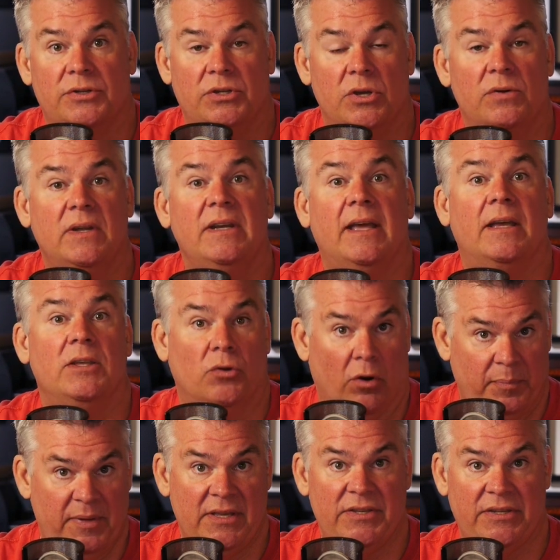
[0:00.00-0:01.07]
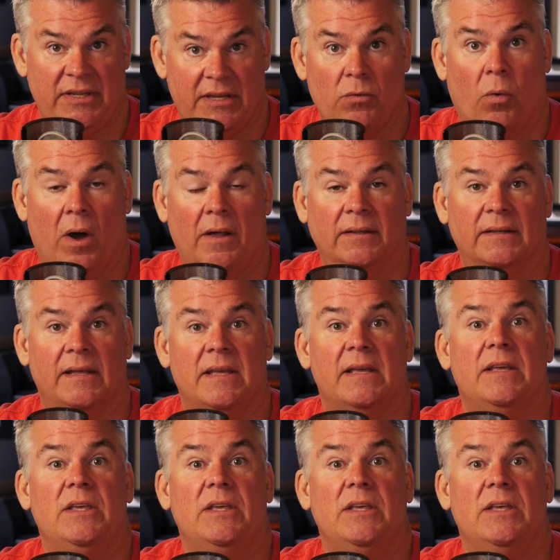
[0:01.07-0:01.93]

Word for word: So you can get your PC, Walt,